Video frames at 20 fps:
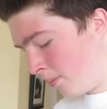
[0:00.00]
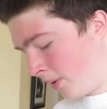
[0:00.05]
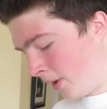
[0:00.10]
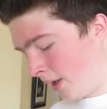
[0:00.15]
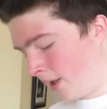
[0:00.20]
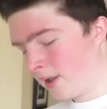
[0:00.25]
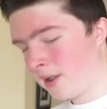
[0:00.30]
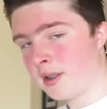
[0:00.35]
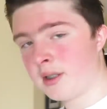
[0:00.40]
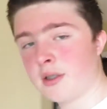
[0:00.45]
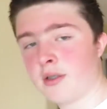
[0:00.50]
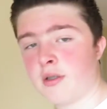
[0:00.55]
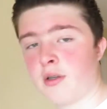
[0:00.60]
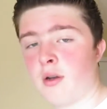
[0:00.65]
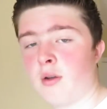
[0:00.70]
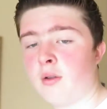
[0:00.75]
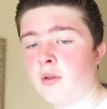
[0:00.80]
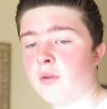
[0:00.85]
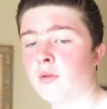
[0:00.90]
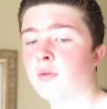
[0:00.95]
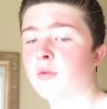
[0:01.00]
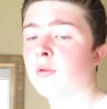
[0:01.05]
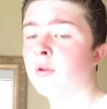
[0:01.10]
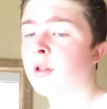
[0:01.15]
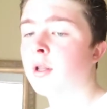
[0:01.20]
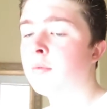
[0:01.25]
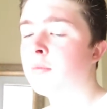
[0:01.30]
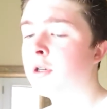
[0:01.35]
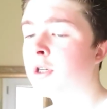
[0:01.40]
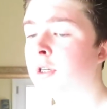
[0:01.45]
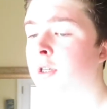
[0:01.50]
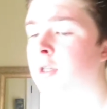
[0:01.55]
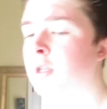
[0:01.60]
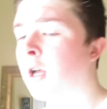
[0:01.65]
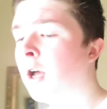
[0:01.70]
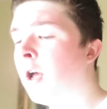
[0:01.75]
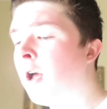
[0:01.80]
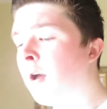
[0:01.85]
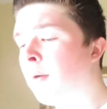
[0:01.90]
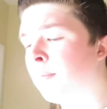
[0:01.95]
But so let me
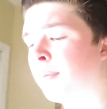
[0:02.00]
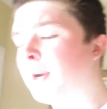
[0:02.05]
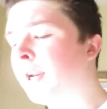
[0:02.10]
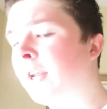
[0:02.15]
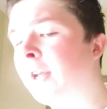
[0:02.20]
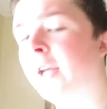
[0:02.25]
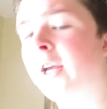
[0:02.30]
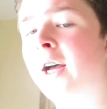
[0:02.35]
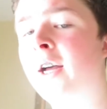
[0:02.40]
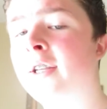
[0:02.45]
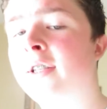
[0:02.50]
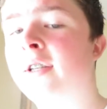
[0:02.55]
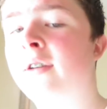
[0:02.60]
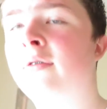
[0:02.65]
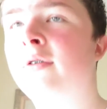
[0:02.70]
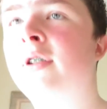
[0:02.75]
just bring you guys